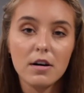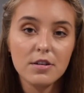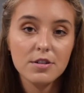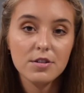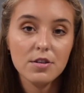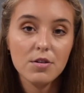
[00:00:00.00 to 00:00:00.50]

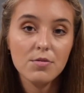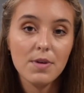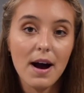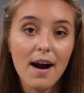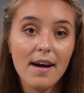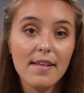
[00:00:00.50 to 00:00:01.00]
Also,
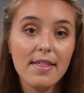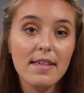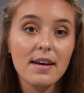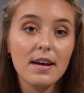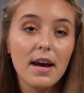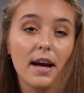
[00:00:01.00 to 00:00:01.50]
what I
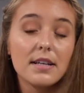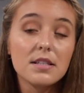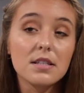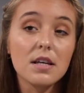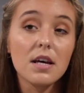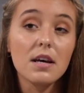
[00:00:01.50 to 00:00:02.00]
think
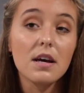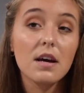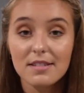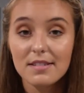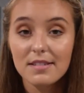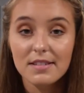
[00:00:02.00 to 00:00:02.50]
has like
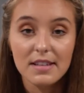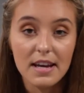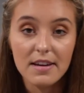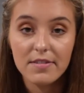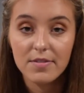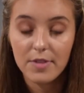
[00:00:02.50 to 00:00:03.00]

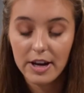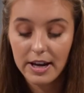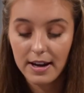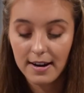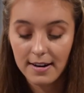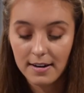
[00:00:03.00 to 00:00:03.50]
saved my
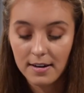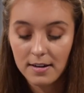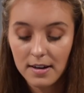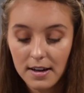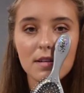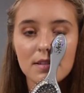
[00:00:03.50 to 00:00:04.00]
hair,
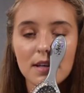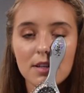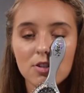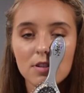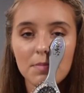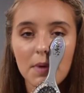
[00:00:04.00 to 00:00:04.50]
it's
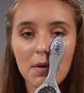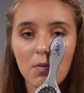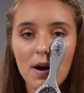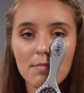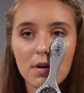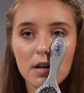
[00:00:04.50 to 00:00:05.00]
actually my
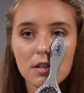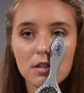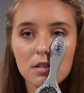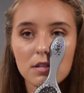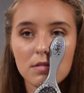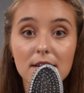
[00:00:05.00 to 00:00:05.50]
wet
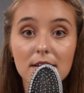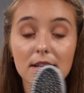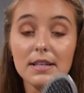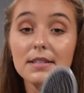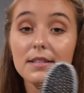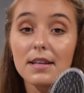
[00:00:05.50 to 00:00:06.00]
brush.
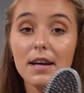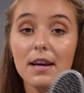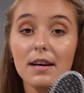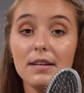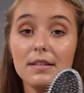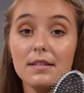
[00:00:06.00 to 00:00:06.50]
This thing
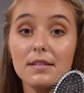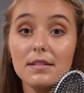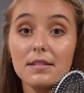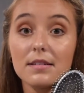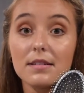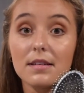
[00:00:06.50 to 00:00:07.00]

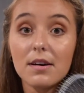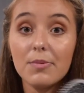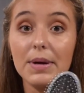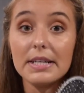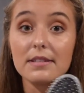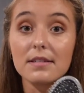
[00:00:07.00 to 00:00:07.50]
is
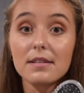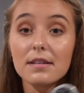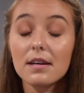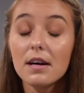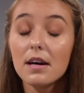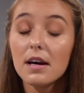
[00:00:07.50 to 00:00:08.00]
amazing.
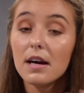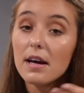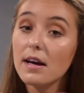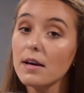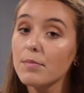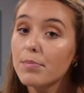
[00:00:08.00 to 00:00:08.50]

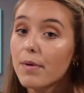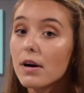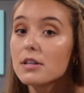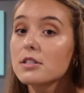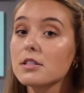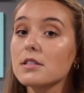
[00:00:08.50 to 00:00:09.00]
It
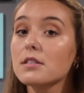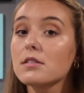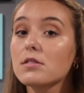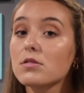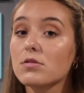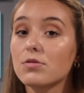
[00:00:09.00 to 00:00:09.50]

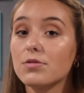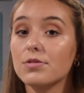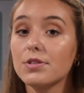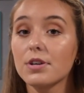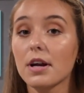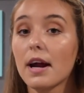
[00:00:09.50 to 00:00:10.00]
brushes through
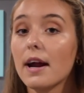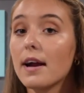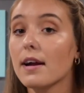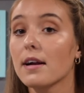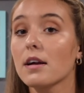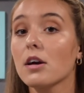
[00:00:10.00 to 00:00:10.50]
your
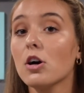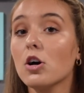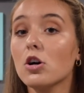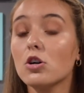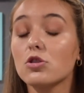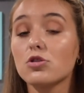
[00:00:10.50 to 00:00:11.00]
hair
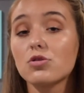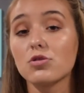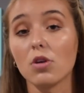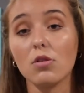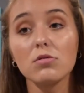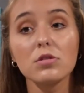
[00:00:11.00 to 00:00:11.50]

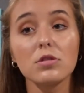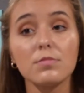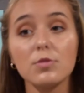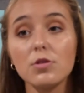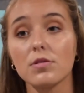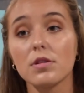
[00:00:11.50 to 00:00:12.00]
so
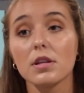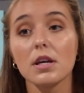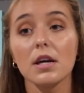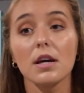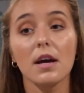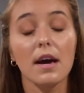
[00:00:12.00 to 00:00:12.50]

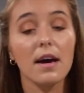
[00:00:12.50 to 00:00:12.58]
smoothly